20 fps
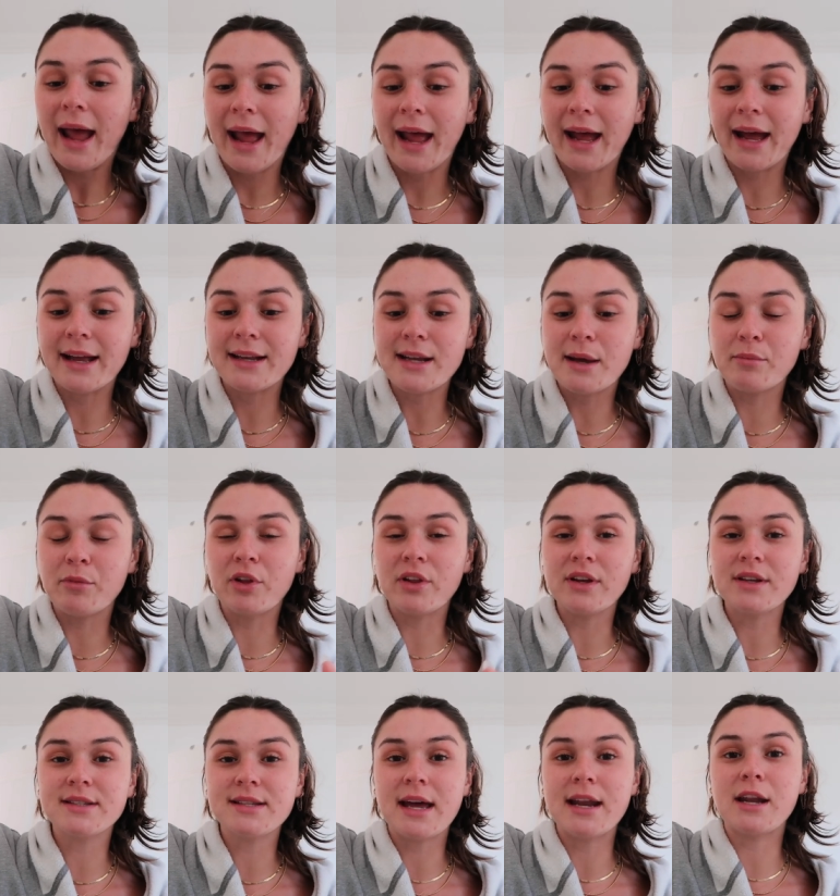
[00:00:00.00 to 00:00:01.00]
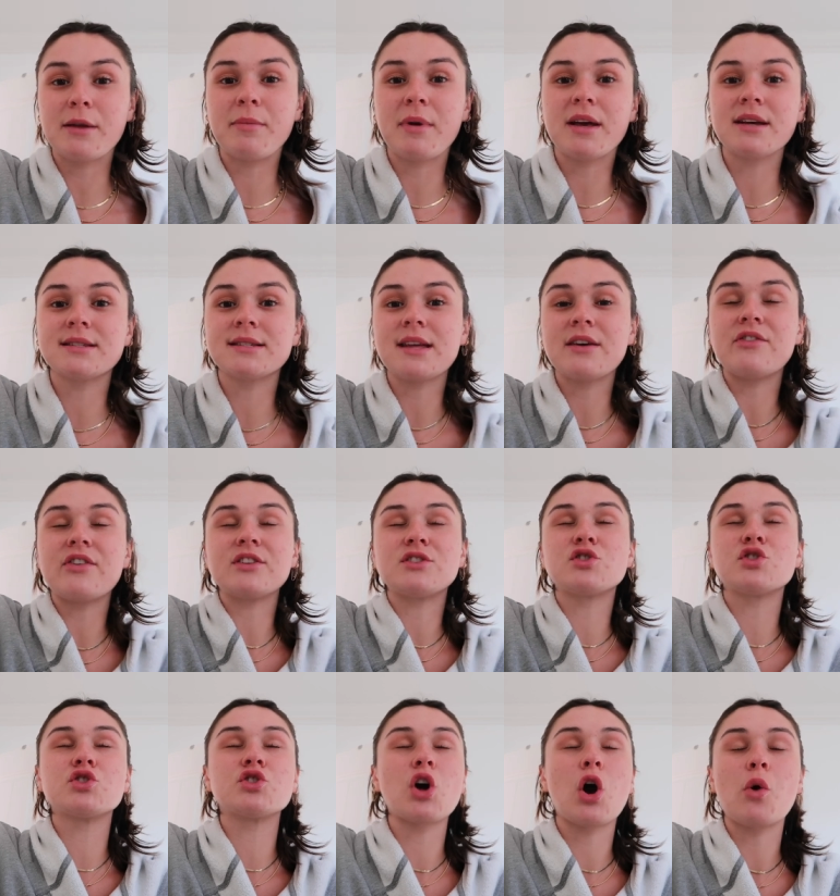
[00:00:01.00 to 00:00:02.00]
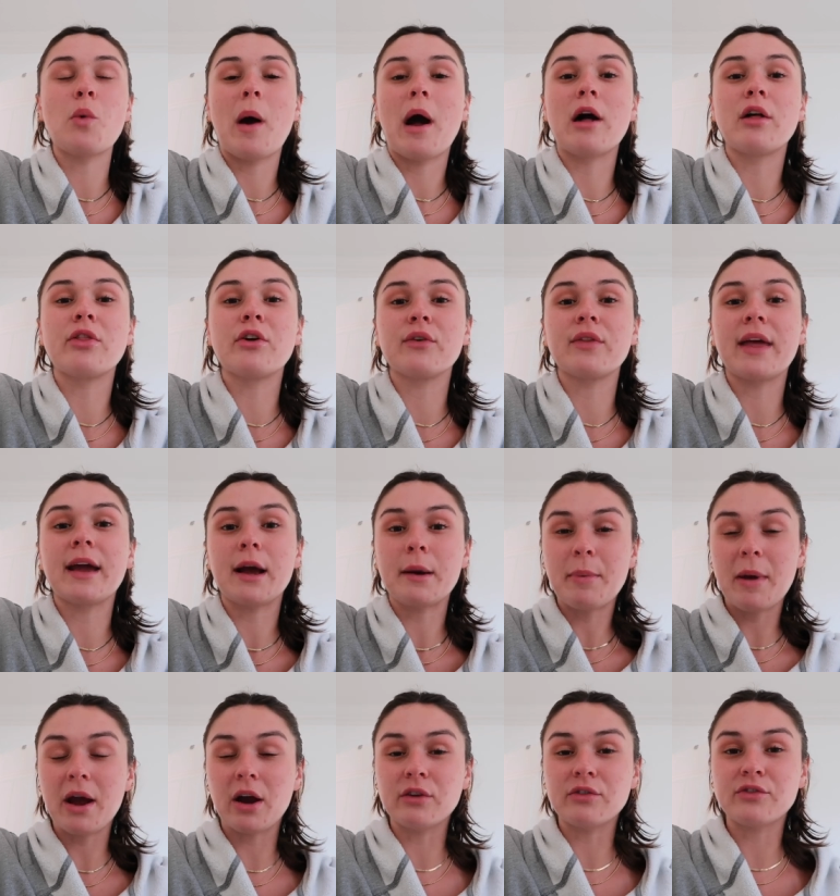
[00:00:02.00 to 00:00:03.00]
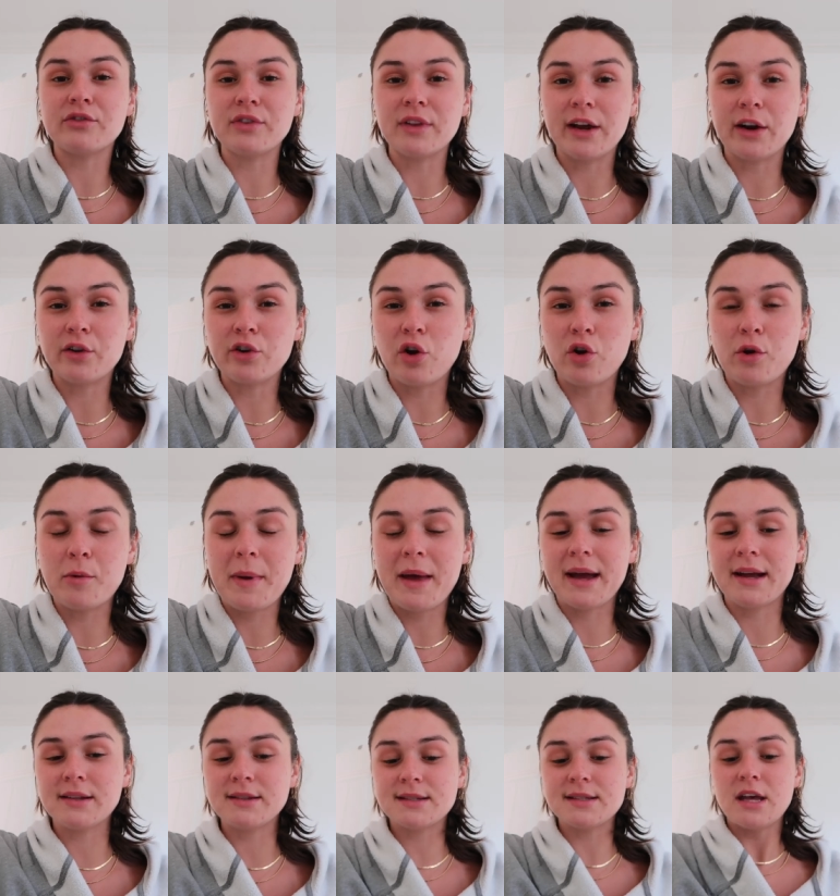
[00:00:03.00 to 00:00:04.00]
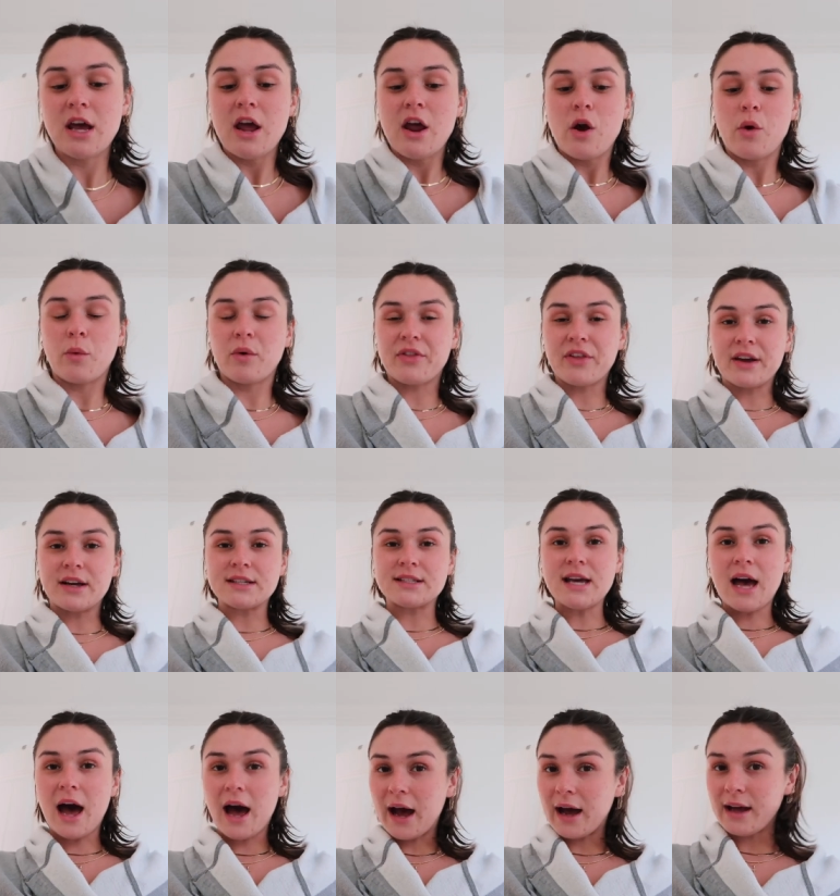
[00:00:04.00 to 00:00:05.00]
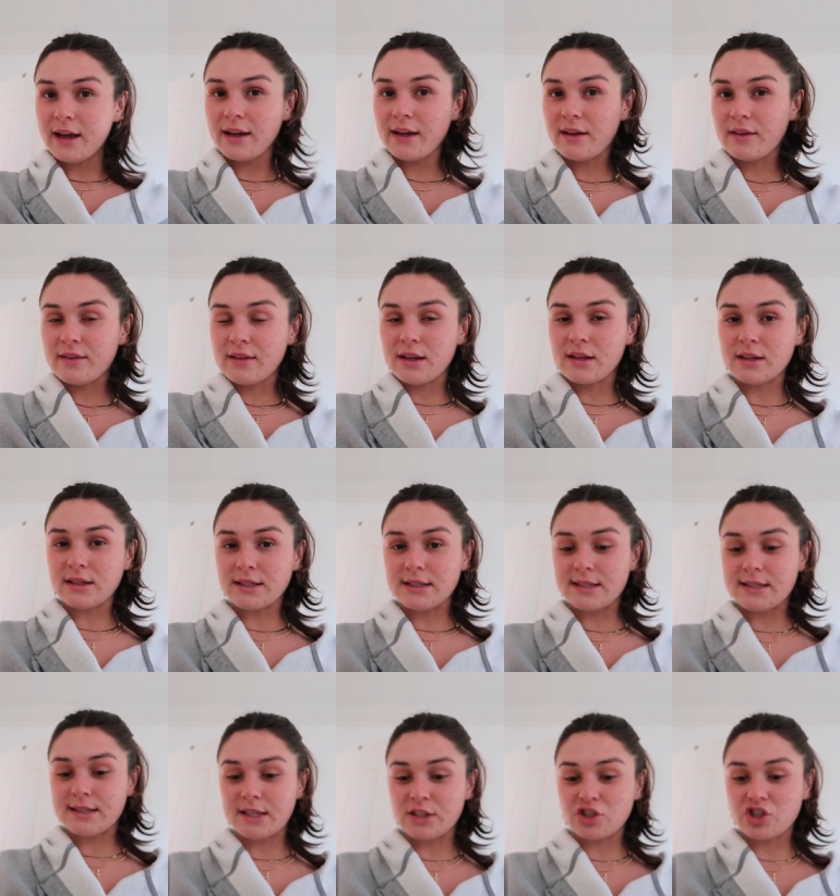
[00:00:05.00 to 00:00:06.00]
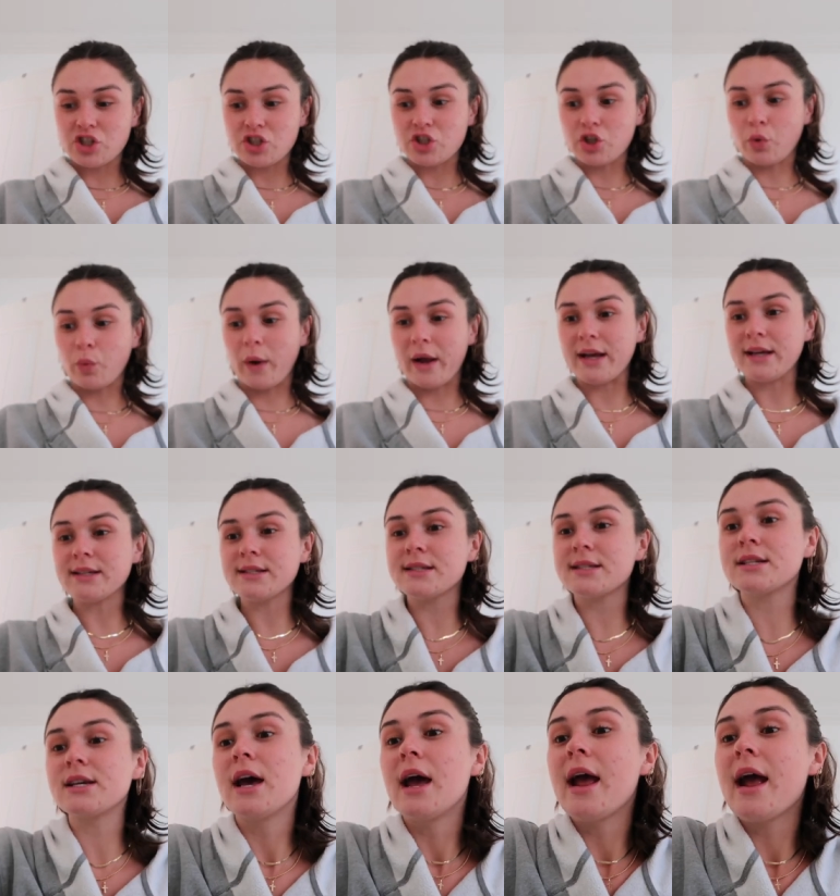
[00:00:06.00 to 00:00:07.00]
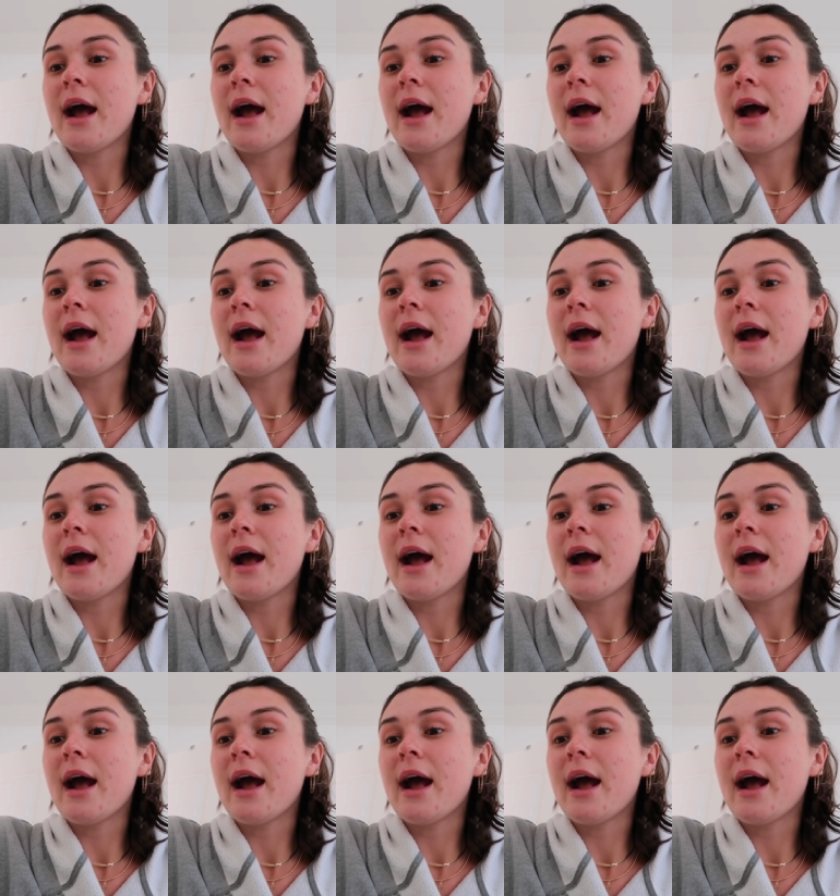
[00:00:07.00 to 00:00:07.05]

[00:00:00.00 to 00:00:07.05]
And I'm really excited because they fit so well. They're like a pair of flare yoga pants with like a tie and it like cinches your waist